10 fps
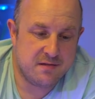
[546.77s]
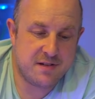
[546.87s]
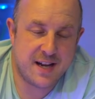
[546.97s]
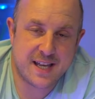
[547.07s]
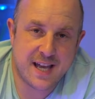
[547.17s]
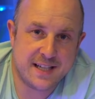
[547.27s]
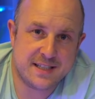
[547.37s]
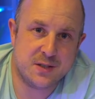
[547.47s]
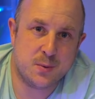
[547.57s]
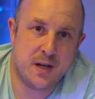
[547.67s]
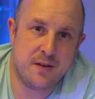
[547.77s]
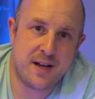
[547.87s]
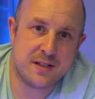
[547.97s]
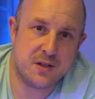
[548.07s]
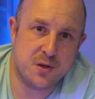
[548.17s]
rare cases where I've
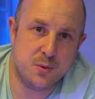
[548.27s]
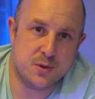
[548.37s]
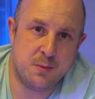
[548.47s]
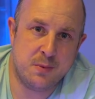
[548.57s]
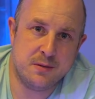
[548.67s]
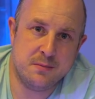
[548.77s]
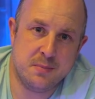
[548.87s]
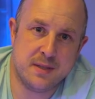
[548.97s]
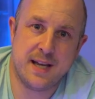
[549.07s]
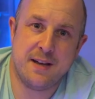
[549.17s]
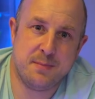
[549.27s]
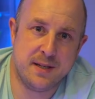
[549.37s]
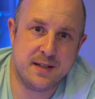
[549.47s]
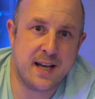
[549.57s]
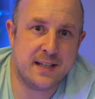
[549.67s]
had to call someone, but there have
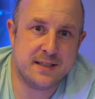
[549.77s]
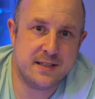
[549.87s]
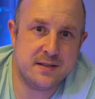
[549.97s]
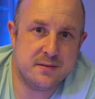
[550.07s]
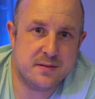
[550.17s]
been cases.